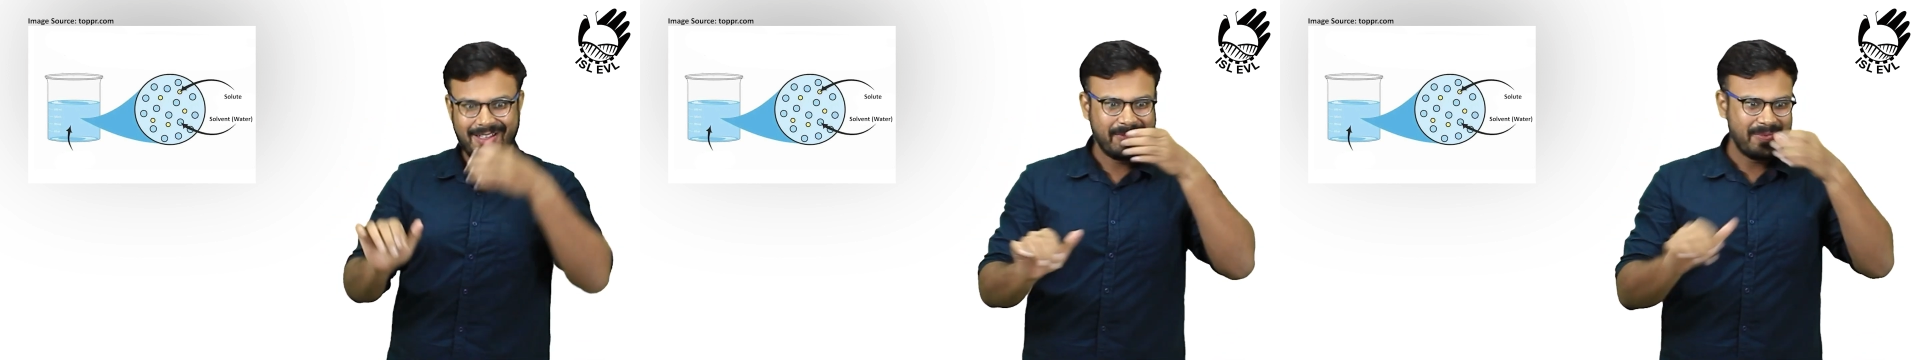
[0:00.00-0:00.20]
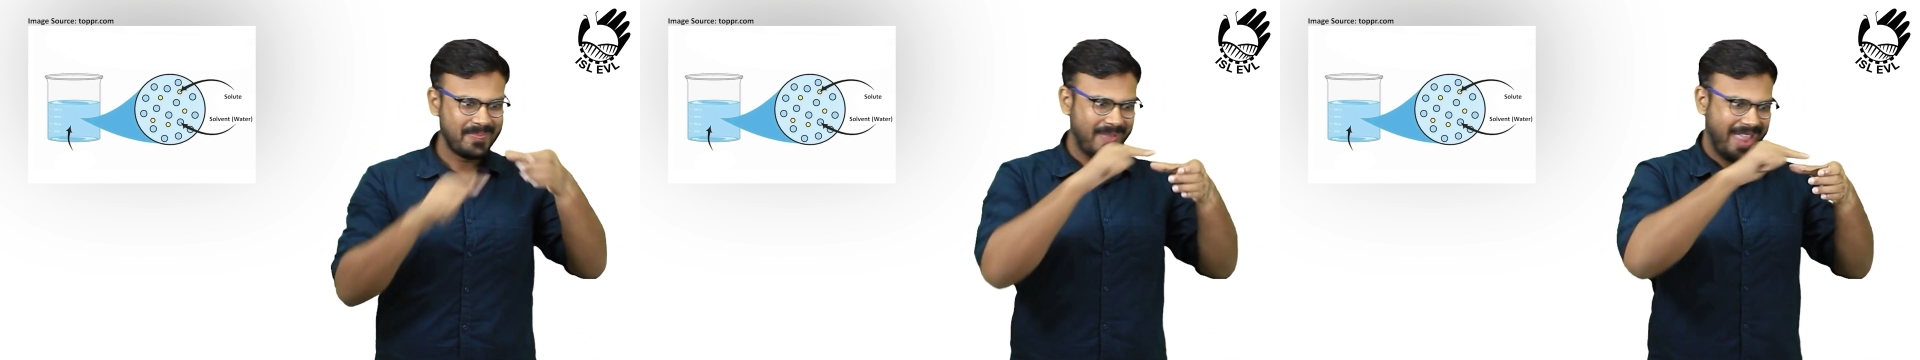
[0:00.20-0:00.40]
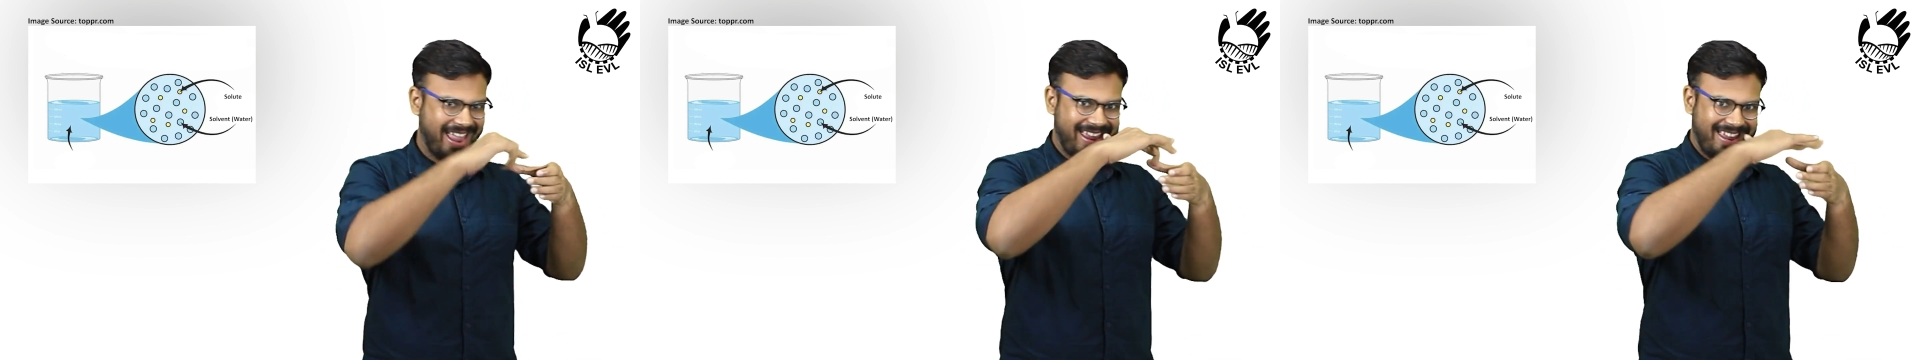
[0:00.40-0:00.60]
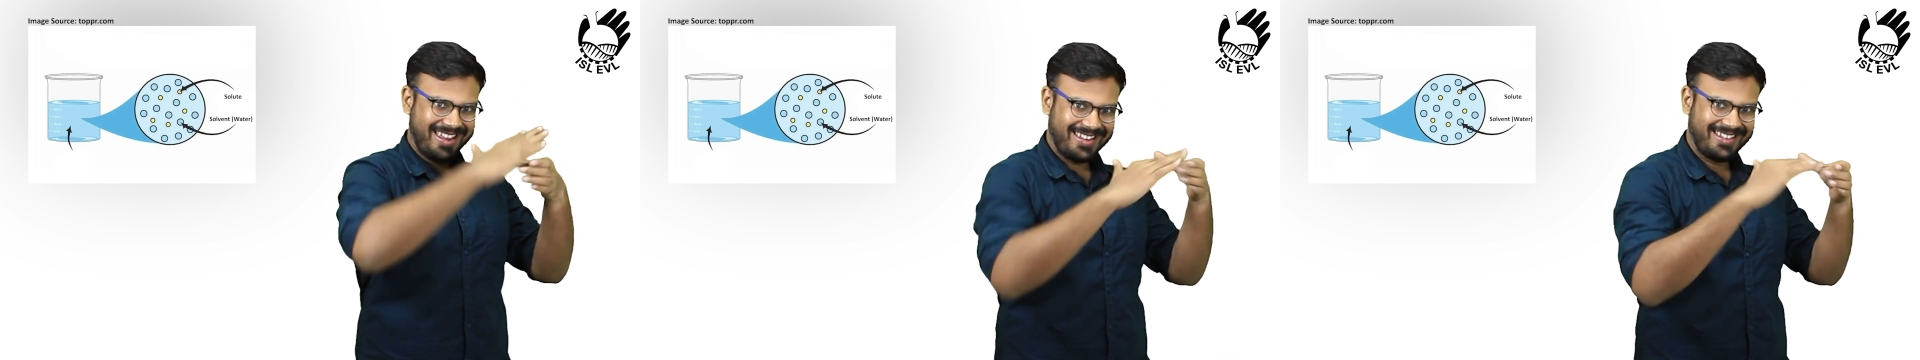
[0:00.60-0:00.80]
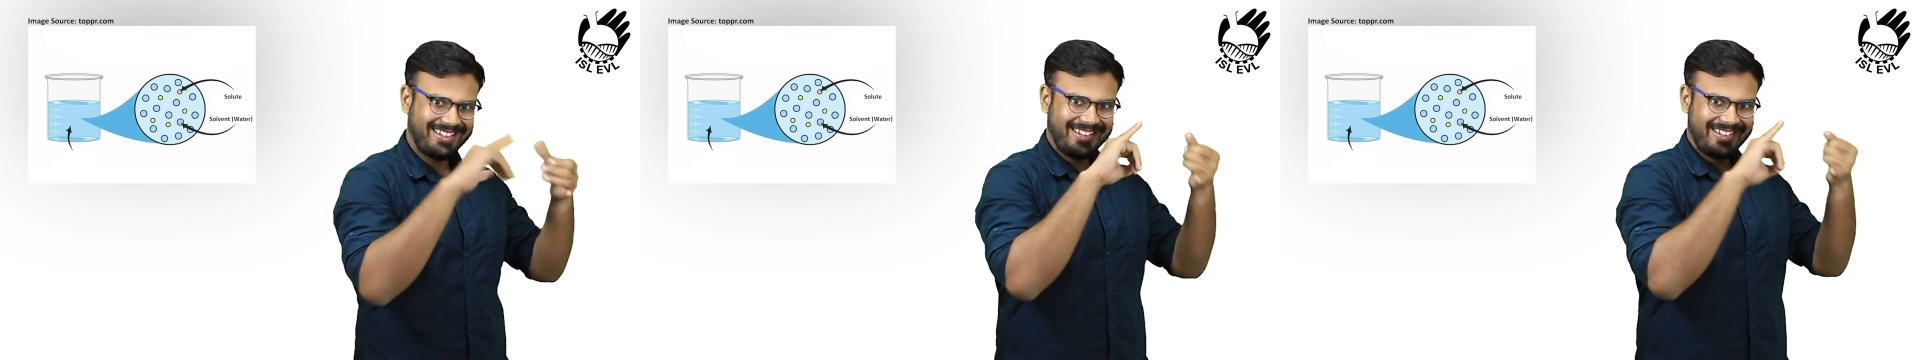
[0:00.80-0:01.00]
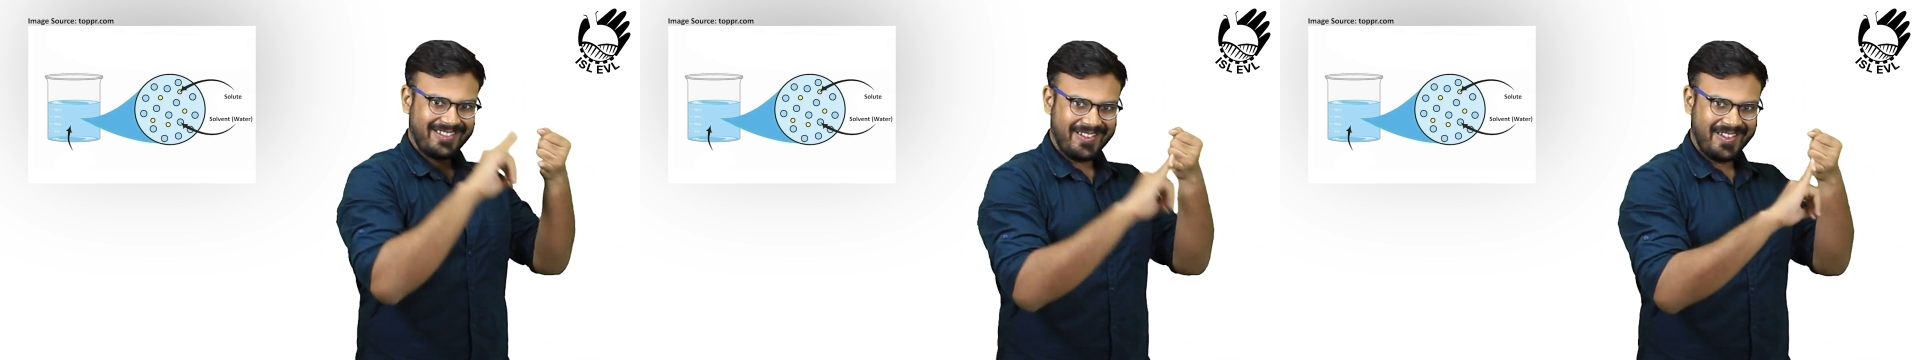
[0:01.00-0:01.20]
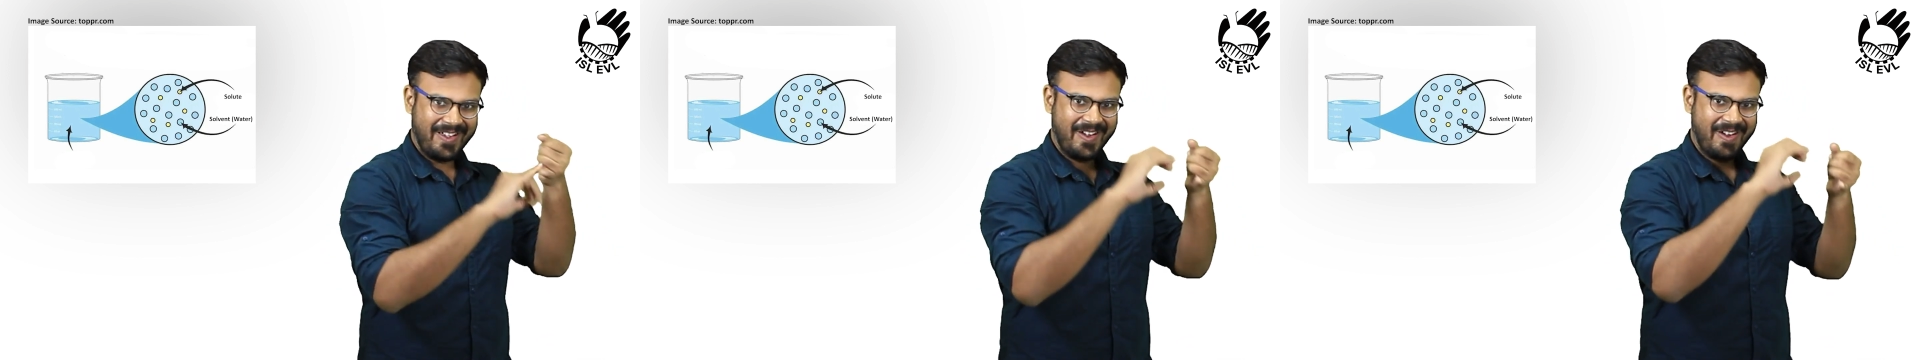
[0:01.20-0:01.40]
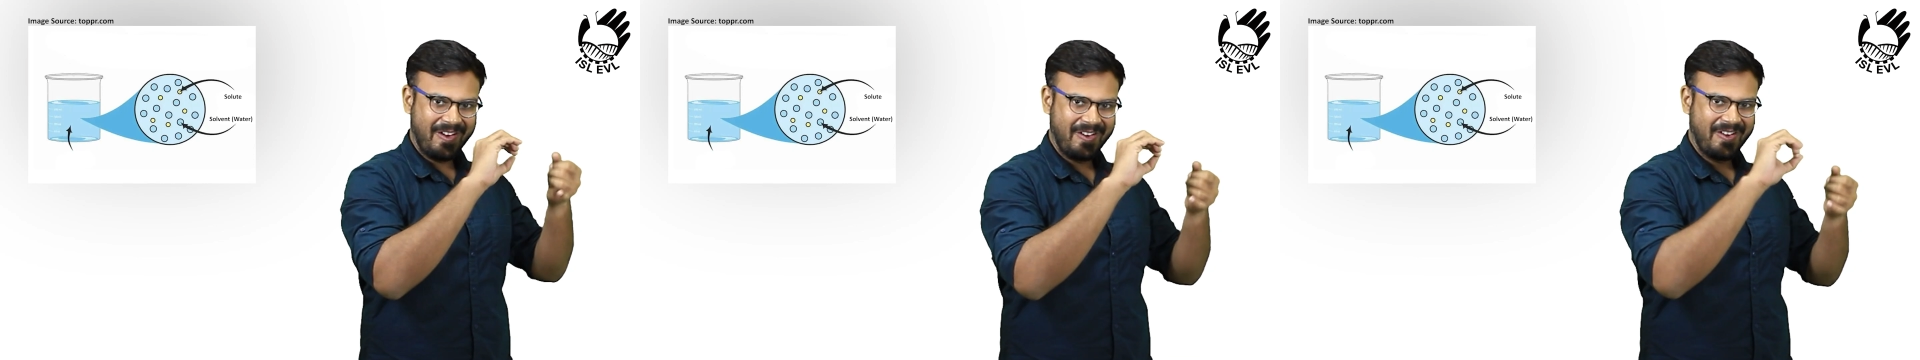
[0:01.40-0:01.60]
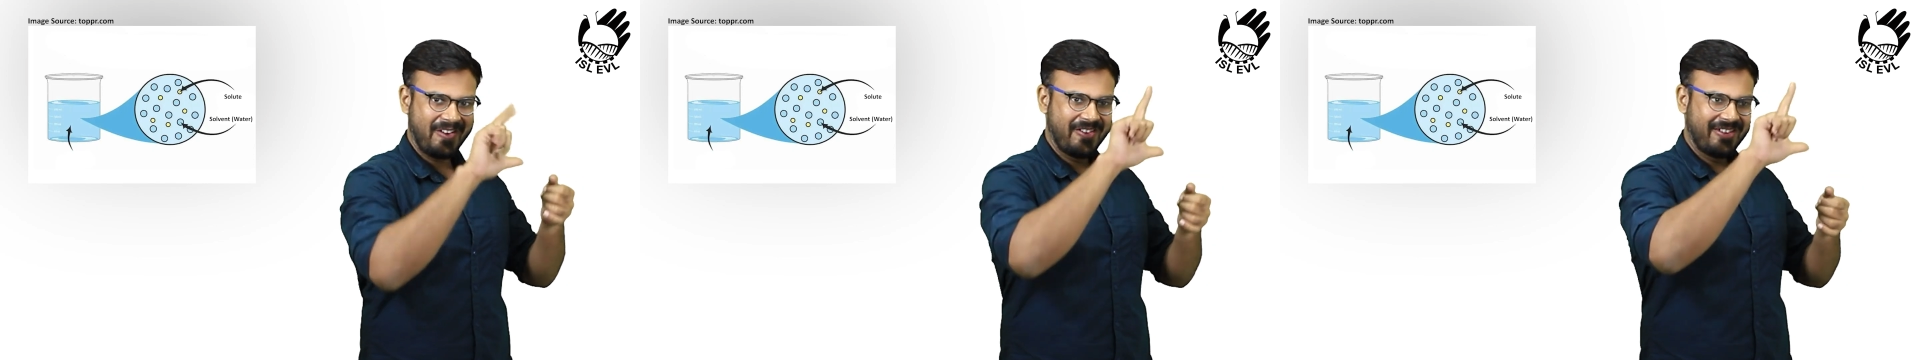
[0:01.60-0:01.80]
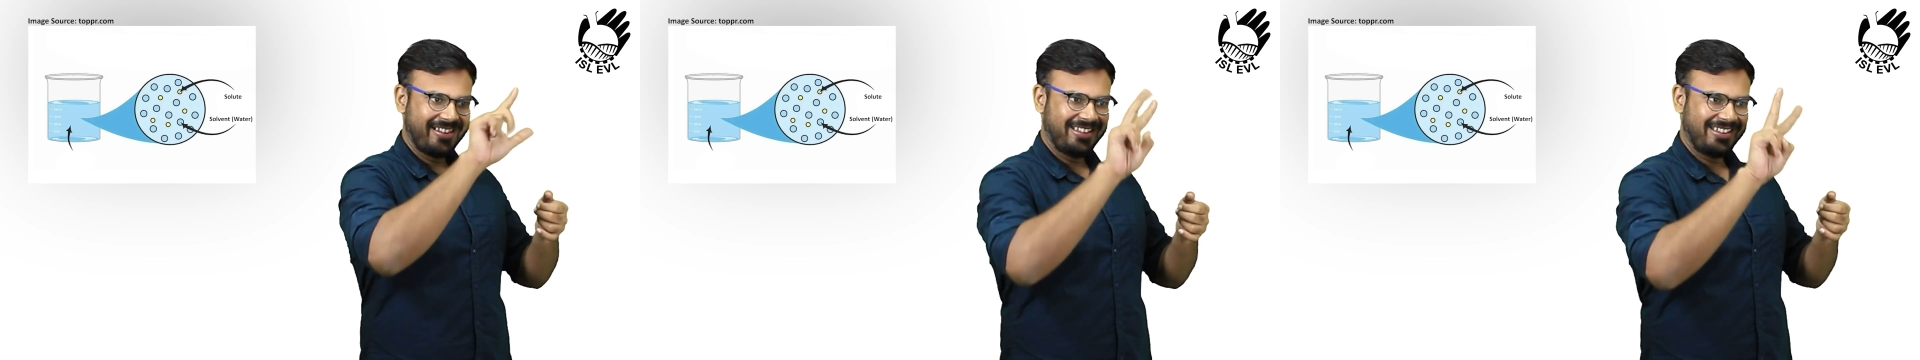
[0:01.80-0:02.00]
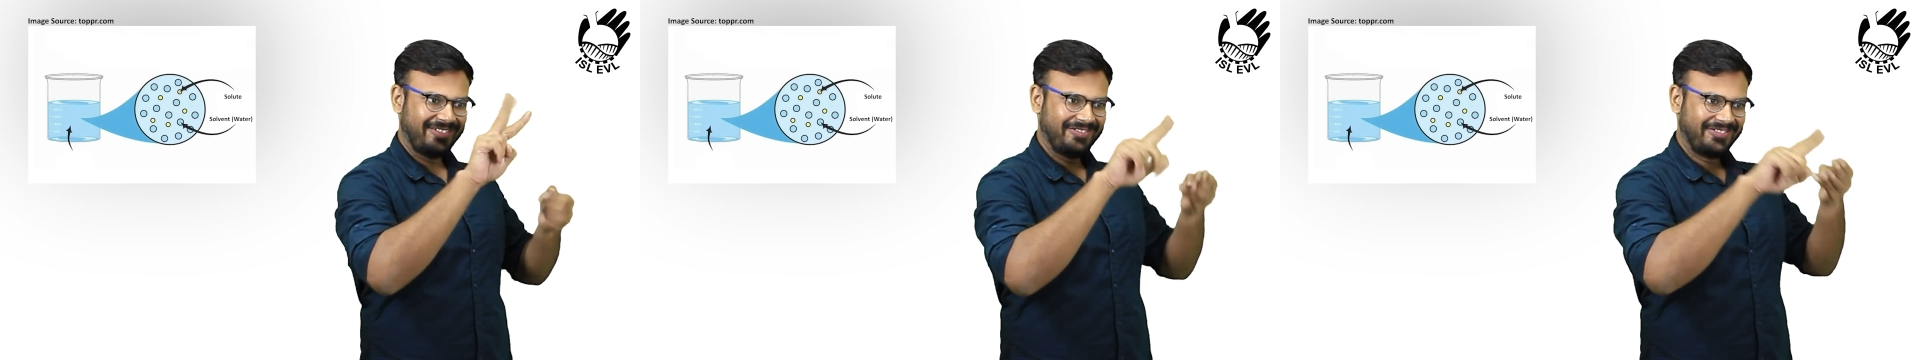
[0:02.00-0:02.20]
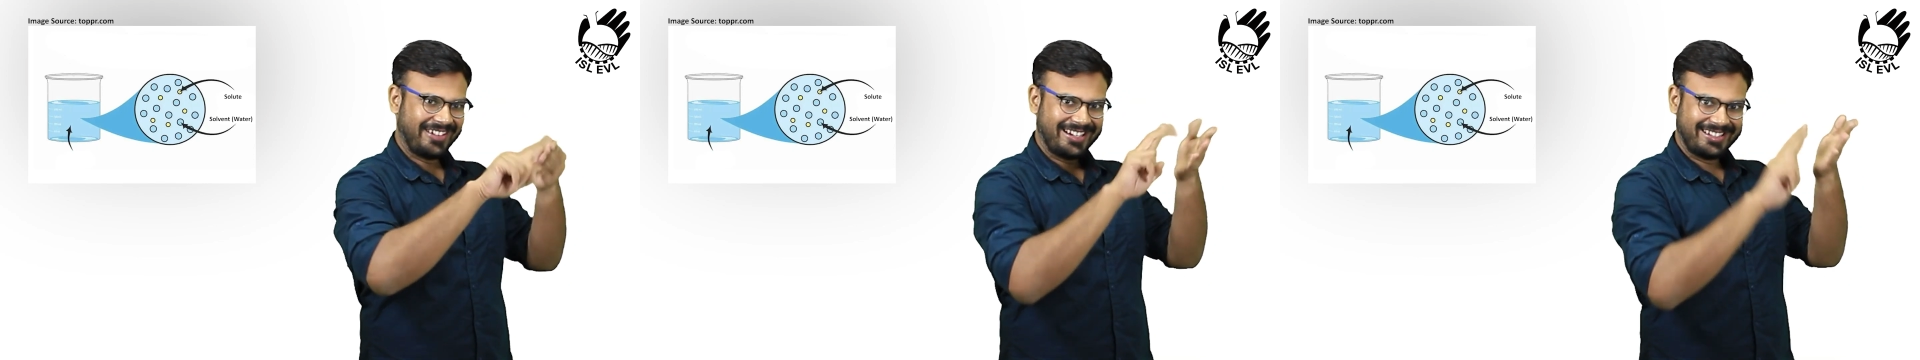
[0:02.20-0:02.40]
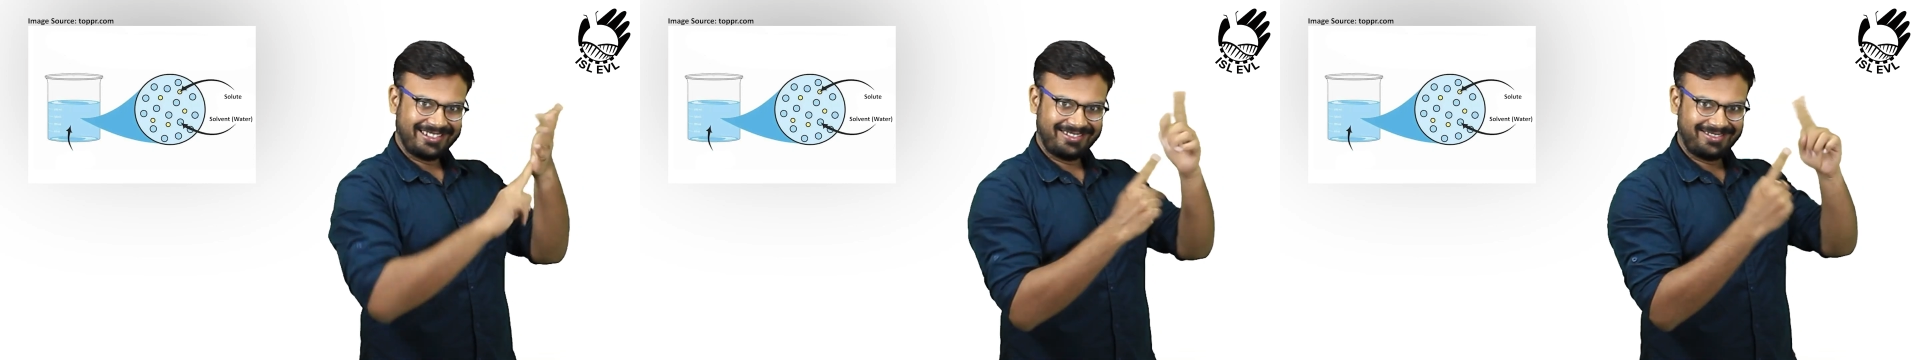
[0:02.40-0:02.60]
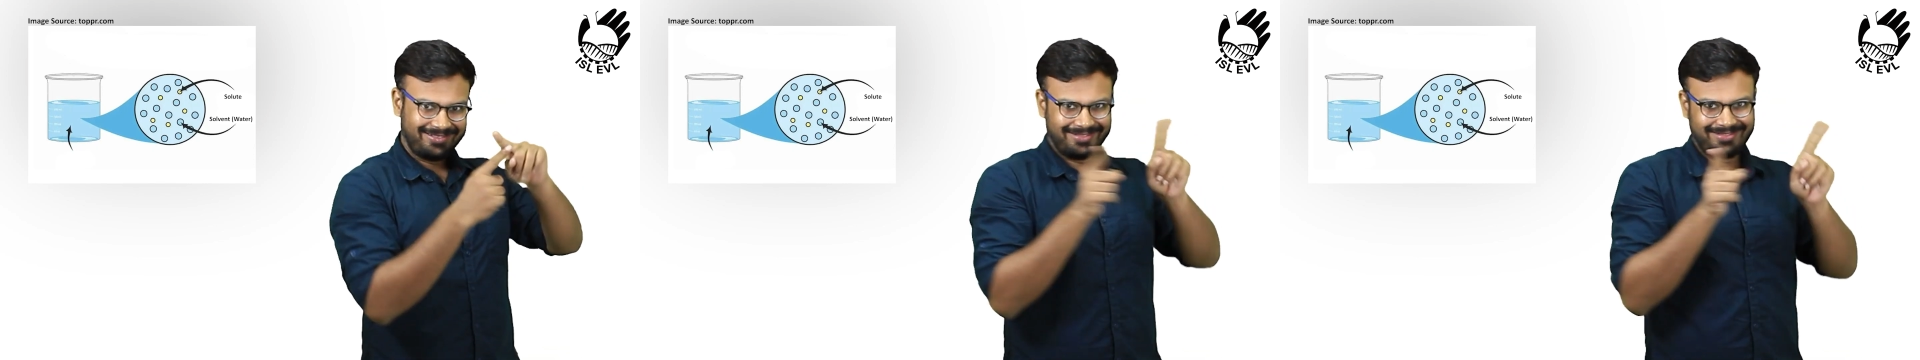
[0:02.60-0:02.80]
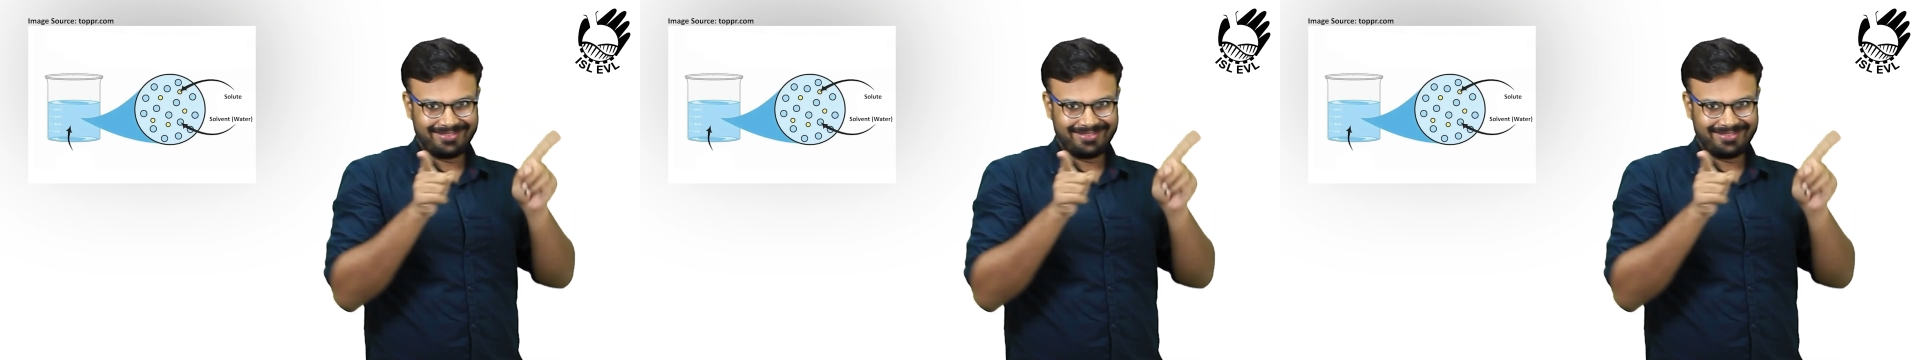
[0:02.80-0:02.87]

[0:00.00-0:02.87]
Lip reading: When these solutes and solvent mix together,